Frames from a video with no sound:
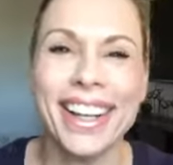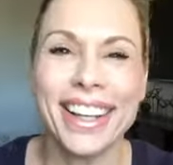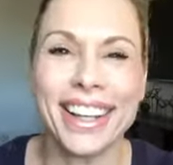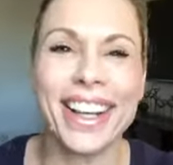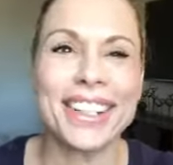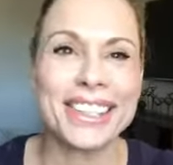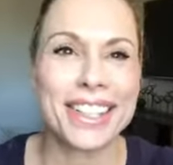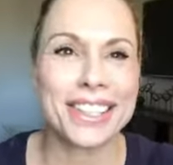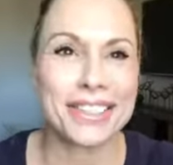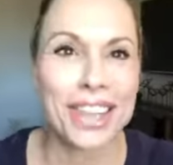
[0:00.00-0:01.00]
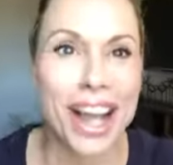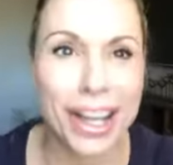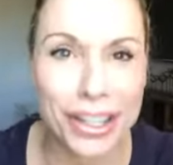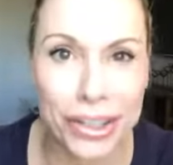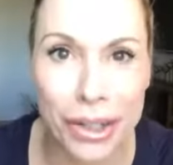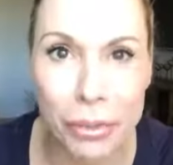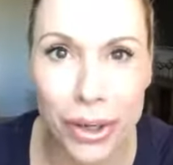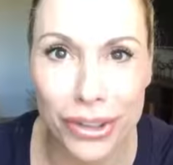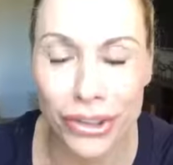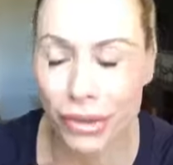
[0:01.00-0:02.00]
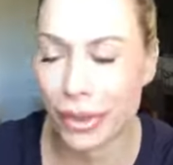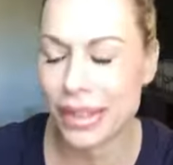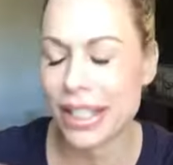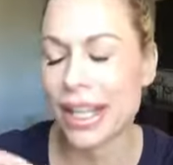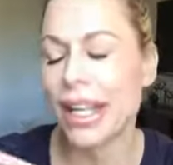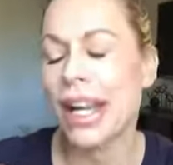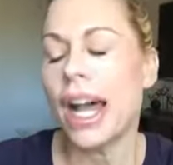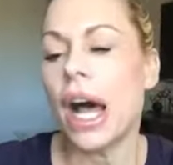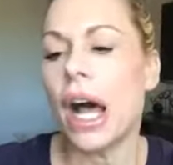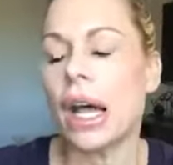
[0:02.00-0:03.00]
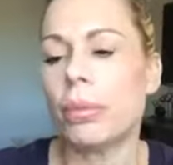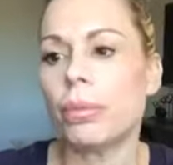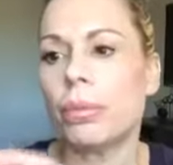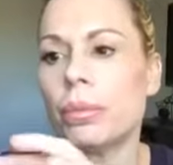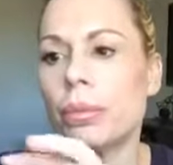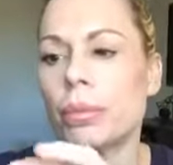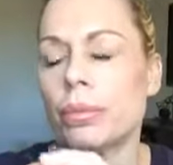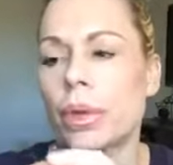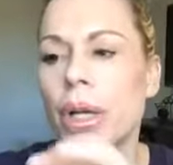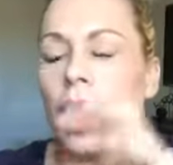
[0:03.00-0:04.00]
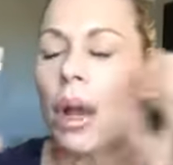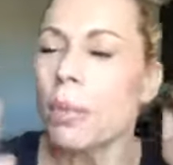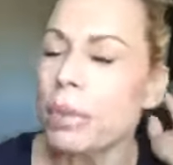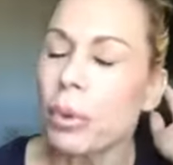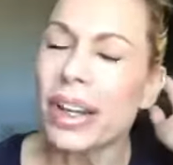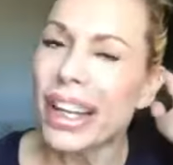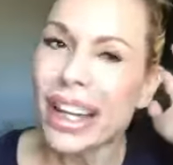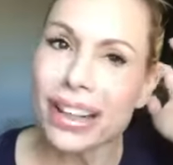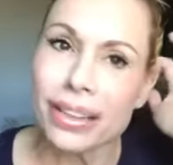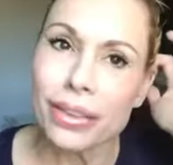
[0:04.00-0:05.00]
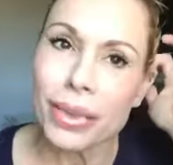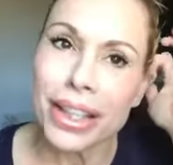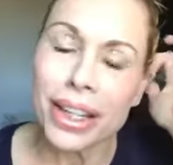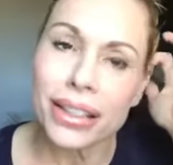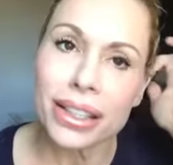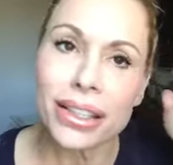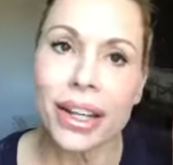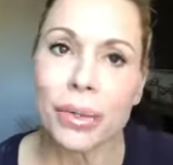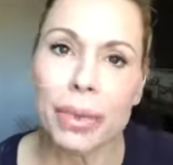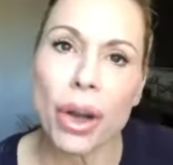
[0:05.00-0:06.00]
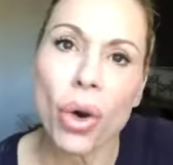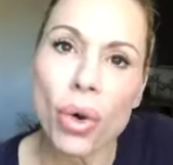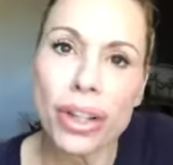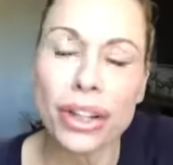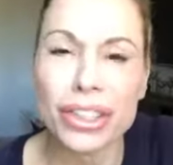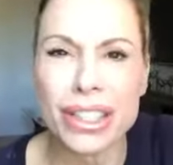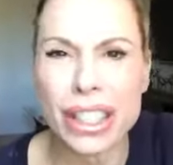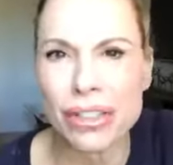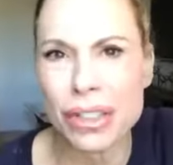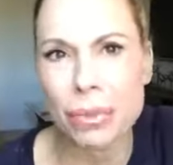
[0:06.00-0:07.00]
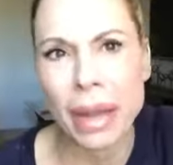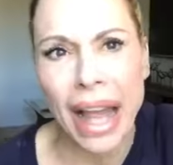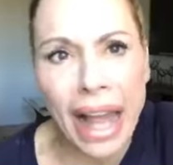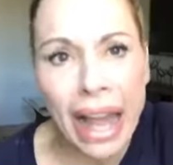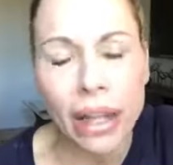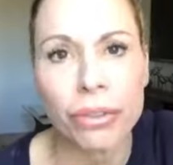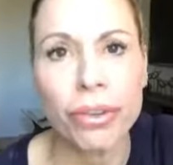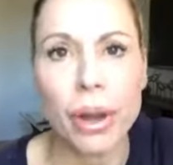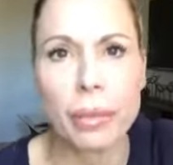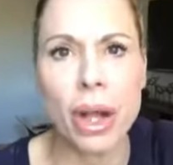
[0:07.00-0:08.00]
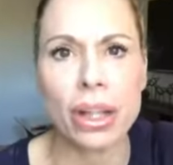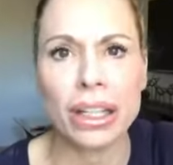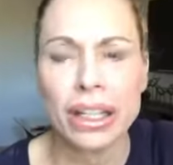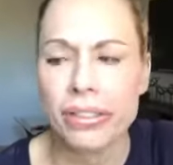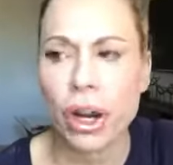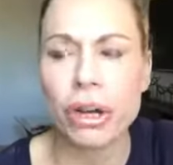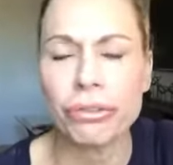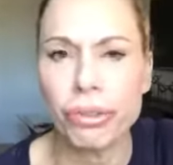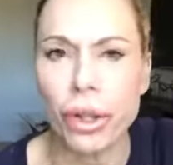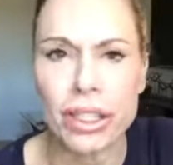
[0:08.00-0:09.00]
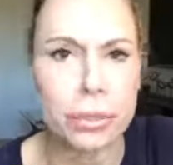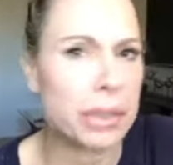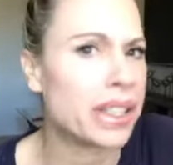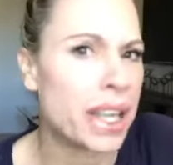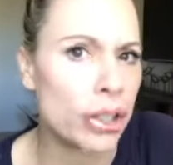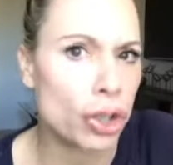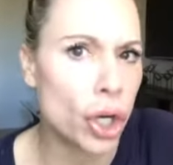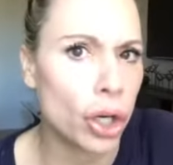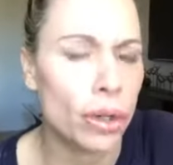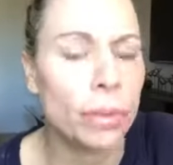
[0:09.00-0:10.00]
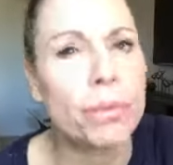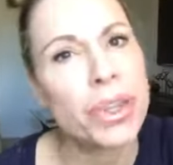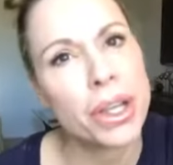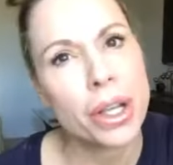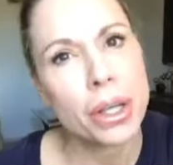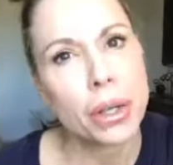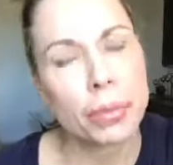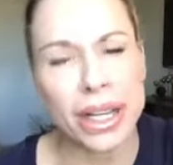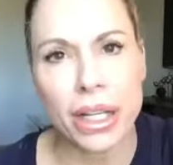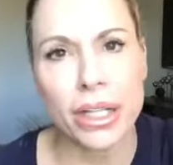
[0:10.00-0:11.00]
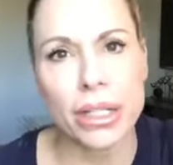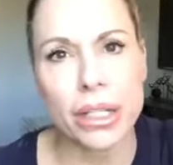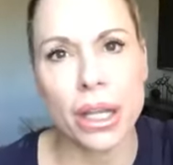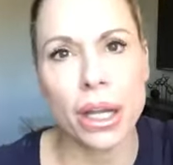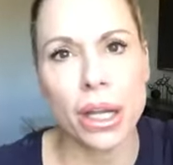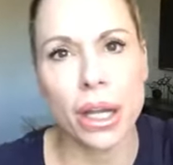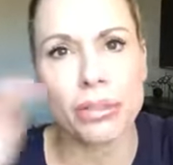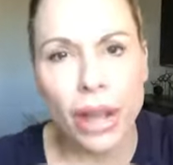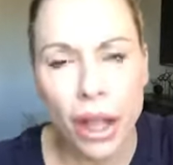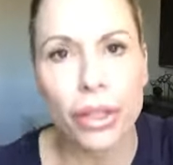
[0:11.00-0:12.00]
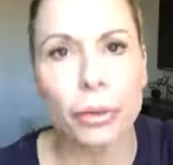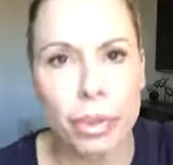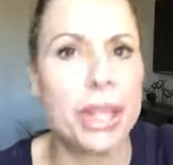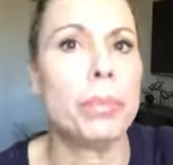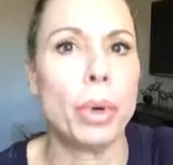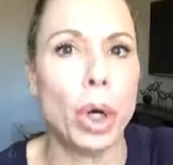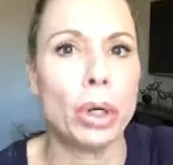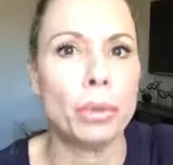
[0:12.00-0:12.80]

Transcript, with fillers: Kelly says if the eye cream works, she wants it. Um, but we can't, we can't sit there and be holding ourselves back from living our fullest potential because of other people.